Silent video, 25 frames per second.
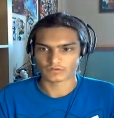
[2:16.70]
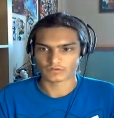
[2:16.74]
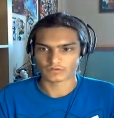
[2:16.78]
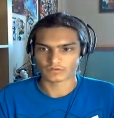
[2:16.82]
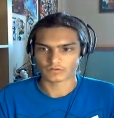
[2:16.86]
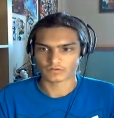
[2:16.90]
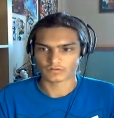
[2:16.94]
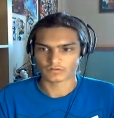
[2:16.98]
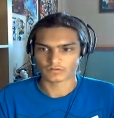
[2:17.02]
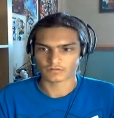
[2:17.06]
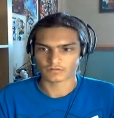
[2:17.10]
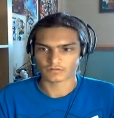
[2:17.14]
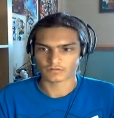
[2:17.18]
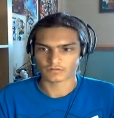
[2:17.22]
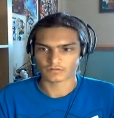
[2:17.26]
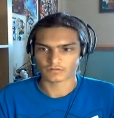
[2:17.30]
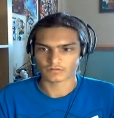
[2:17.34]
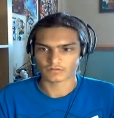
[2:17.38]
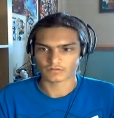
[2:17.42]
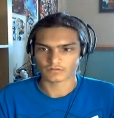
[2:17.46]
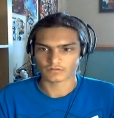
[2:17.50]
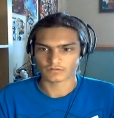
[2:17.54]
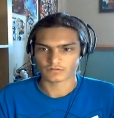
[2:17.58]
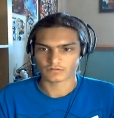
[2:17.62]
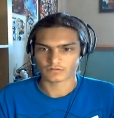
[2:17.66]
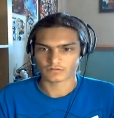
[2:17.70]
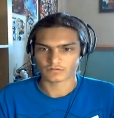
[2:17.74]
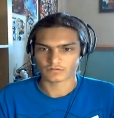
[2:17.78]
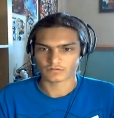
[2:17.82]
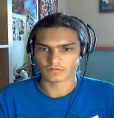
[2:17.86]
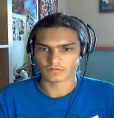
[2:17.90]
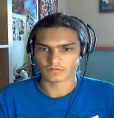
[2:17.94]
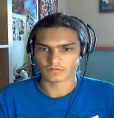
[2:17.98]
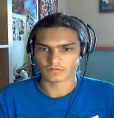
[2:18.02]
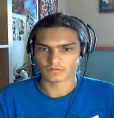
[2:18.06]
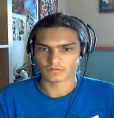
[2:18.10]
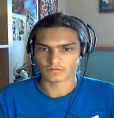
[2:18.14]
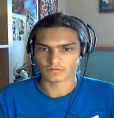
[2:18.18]

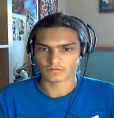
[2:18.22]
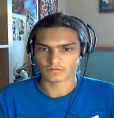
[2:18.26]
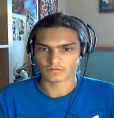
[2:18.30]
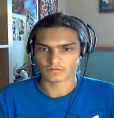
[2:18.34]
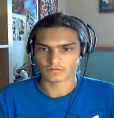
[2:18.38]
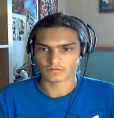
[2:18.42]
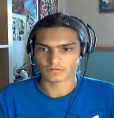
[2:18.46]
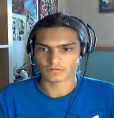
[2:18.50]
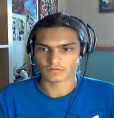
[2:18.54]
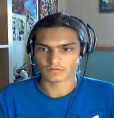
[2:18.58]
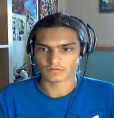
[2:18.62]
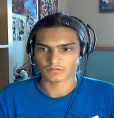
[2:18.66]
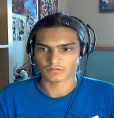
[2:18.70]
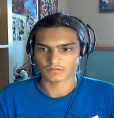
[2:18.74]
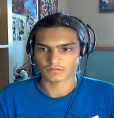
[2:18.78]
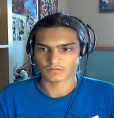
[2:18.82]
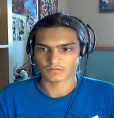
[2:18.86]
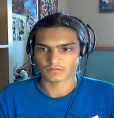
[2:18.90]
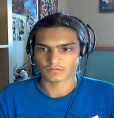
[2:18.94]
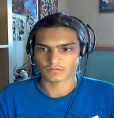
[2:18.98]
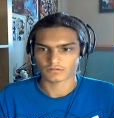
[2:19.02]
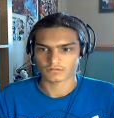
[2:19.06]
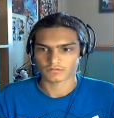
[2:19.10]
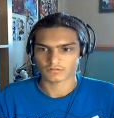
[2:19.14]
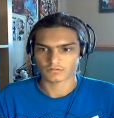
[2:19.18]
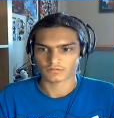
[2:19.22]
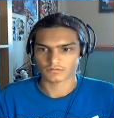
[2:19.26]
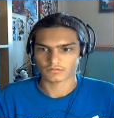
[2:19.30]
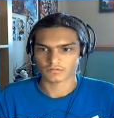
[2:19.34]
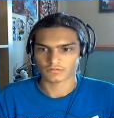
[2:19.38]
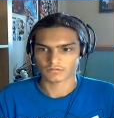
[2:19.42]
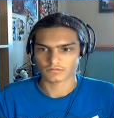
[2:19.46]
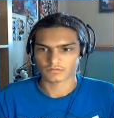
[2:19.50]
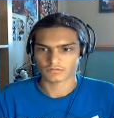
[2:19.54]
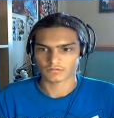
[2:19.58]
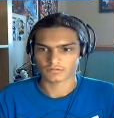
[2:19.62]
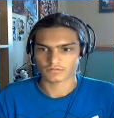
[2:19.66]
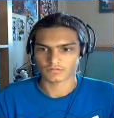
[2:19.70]

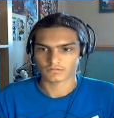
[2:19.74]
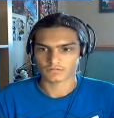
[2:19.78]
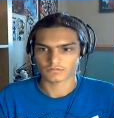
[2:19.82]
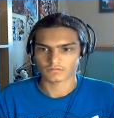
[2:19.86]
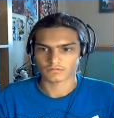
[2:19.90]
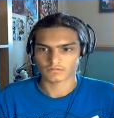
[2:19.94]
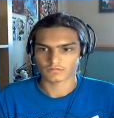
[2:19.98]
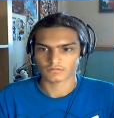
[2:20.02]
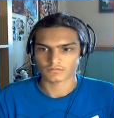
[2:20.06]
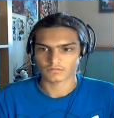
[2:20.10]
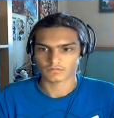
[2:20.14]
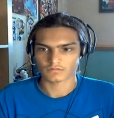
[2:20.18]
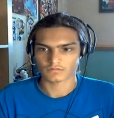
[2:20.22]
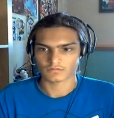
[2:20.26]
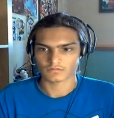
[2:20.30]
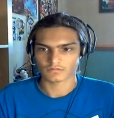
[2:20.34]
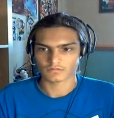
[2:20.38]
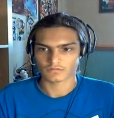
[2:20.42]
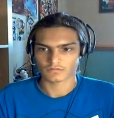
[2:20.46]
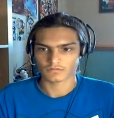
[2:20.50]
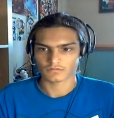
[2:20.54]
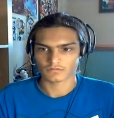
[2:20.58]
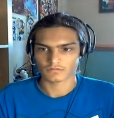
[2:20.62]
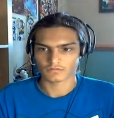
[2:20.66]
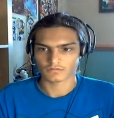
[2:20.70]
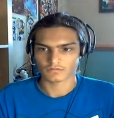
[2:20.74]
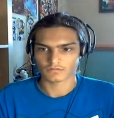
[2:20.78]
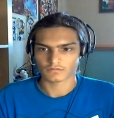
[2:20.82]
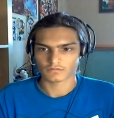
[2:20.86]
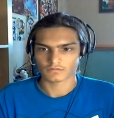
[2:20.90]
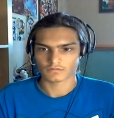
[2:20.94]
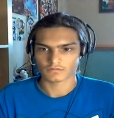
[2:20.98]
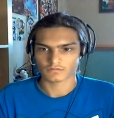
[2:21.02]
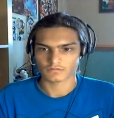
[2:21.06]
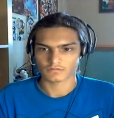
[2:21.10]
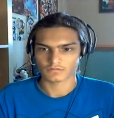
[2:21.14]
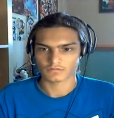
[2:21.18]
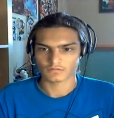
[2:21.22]

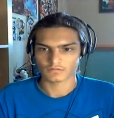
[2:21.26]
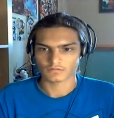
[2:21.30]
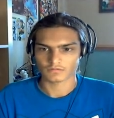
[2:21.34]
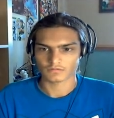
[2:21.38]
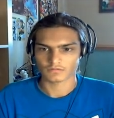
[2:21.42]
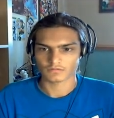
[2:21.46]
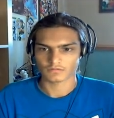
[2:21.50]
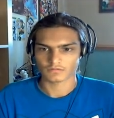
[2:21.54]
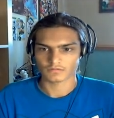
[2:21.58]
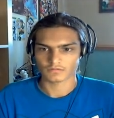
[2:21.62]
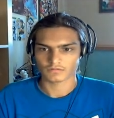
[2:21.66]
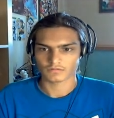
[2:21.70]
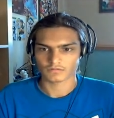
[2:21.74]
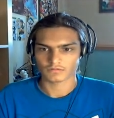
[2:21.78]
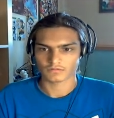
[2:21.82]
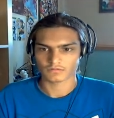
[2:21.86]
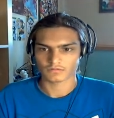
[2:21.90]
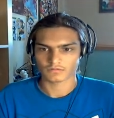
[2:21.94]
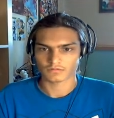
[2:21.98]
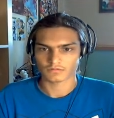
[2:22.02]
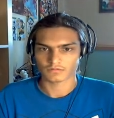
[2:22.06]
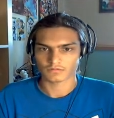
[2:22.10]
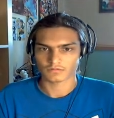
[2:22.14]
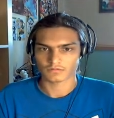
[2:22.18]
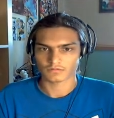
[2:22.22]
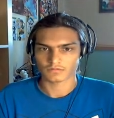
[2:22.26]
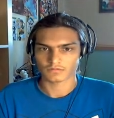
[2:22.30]
Nobody speaks.